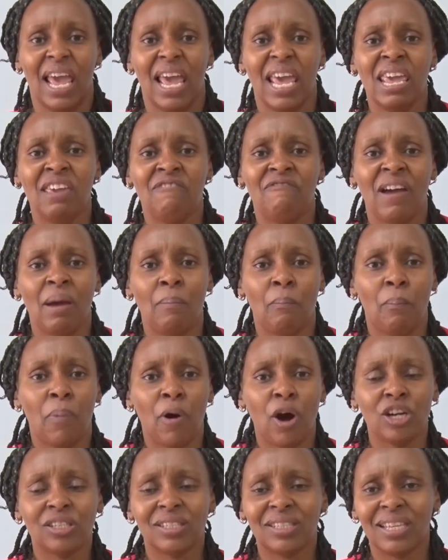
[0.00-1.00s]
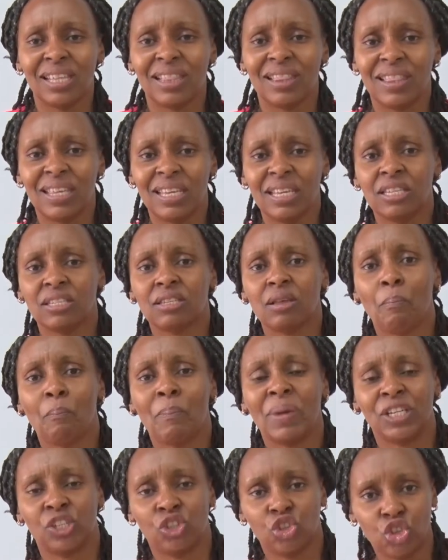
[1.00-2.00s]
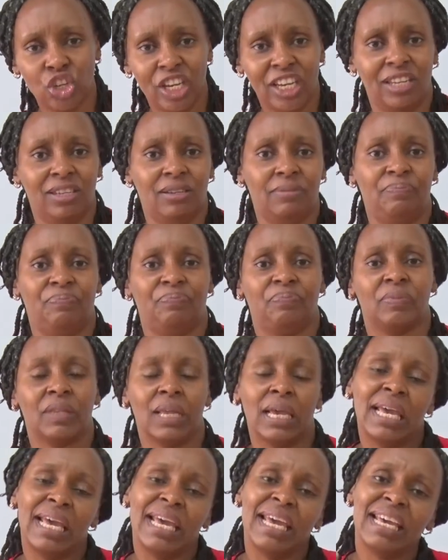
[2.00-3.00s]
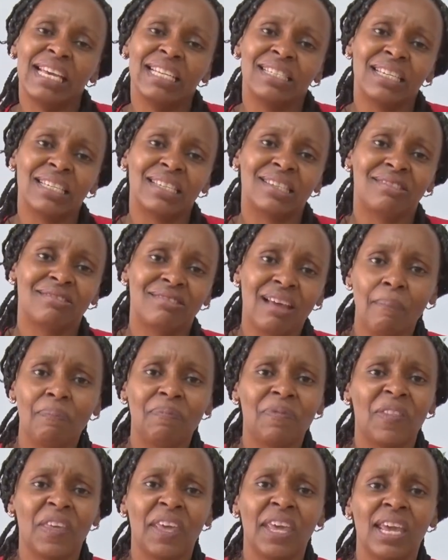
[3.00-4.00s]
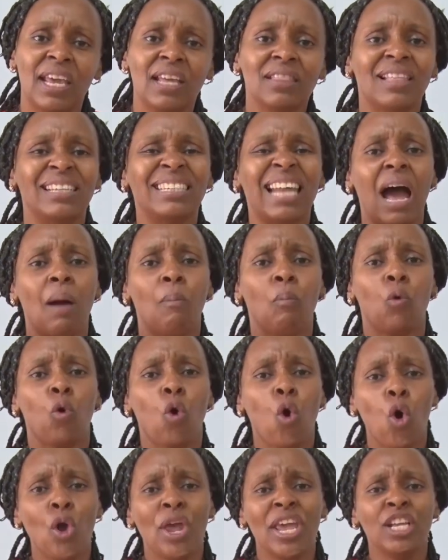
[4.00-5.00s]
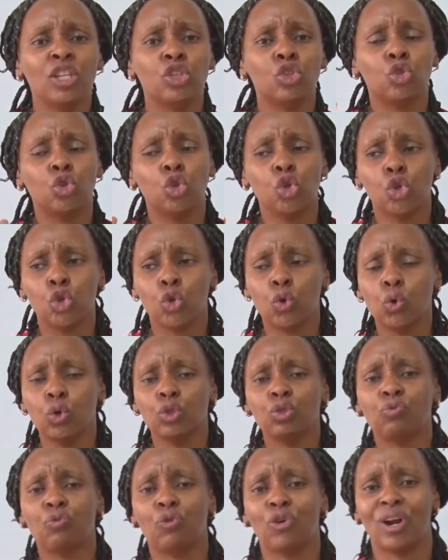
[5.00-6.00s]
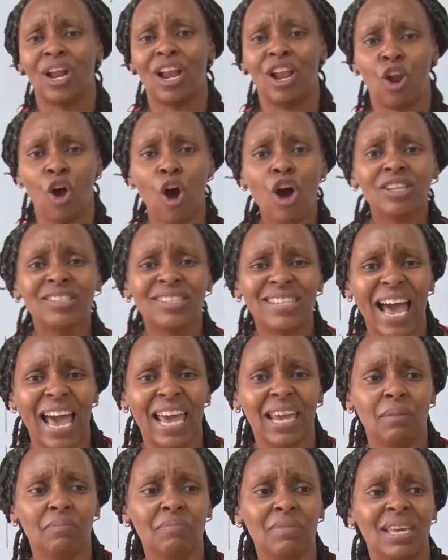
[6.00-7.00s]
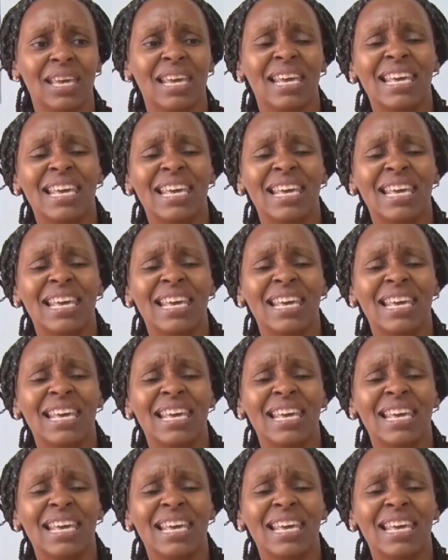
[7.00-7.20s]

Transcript: If I bought this machine, is it something that I'm going to use for a long time?